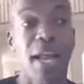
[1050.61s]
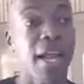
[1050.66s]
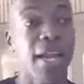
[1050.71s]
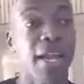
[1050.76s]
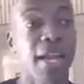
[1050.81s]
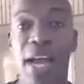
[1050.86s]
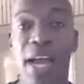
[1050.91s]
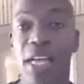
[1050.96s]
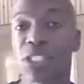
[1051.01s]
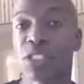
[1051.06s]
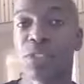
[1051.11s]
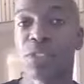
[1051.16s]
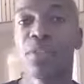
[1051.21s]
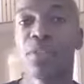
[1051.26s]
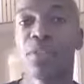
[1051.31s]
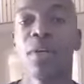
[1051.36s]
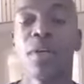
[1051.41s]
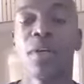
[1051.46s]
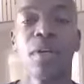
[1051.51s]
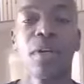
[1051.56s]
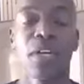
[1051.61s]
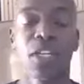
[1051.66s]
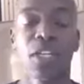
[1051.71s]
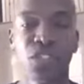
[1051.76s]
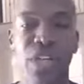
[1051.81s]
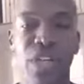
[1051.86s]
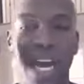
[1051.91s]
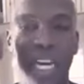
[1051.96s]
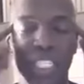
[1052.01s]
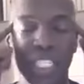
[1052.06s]
I got you, because you
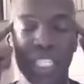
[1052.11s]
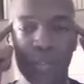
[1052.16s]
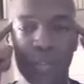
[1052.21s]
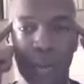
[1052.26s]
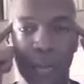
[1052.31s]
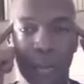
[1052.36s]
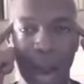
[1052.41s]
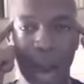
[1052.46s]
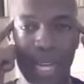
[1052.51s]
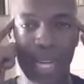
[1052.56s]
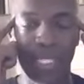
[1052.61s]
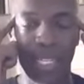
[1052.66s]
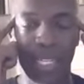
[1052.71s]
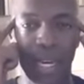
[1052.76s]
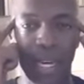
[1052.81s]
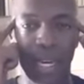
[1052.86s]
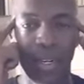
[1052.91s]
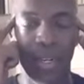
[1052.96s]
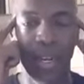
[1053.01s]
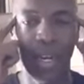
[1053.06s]
got to shift your mindset.